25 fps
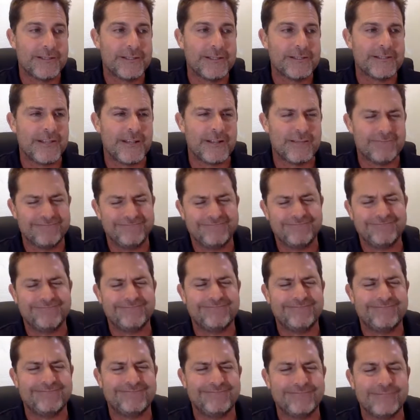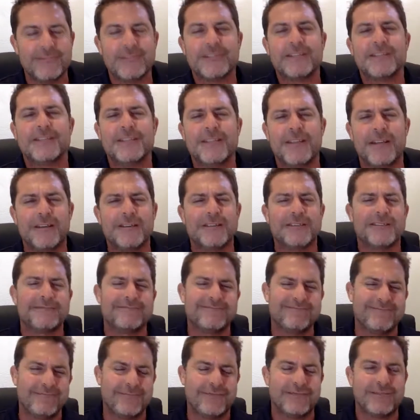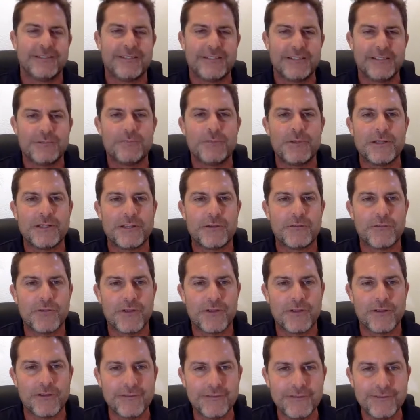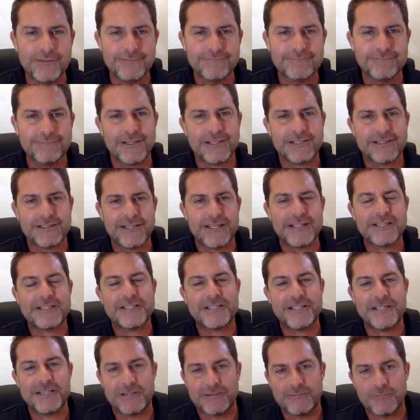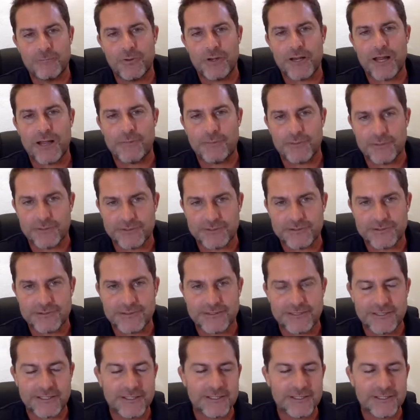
It's like, a bit difficult, but let's see what happens.